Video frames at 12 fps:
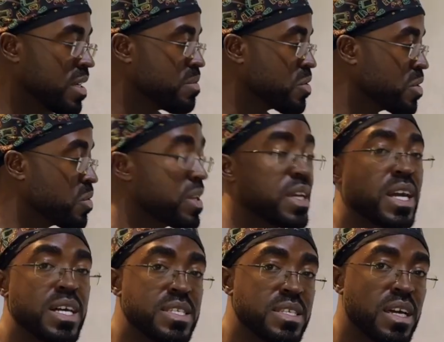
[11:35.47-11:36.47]
So it's not a
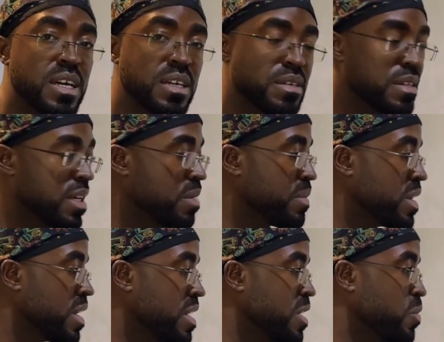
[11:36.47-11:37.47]
cancer in
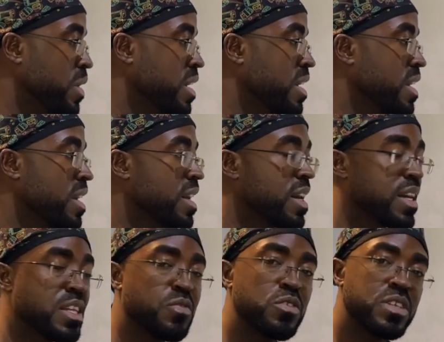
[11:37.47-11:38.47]
any way.
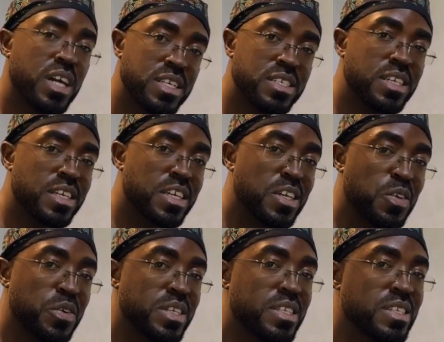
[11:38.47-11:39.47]
And if you touch a
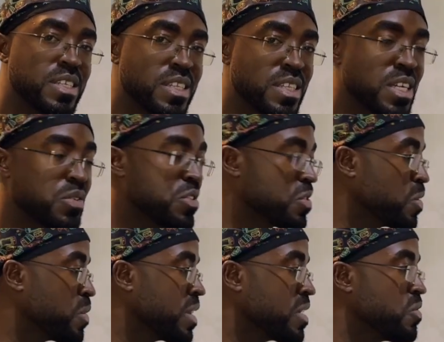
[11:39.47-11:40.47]
keloid, there is no
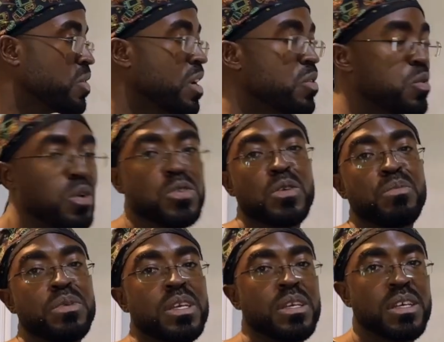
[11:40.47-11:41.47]
way that you will also
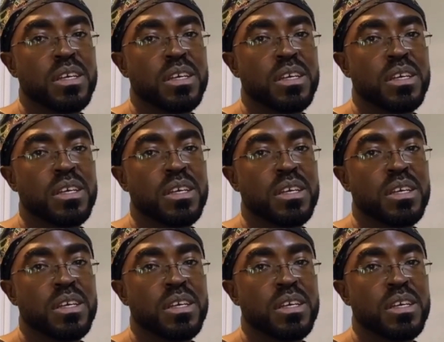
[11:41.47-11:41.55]
be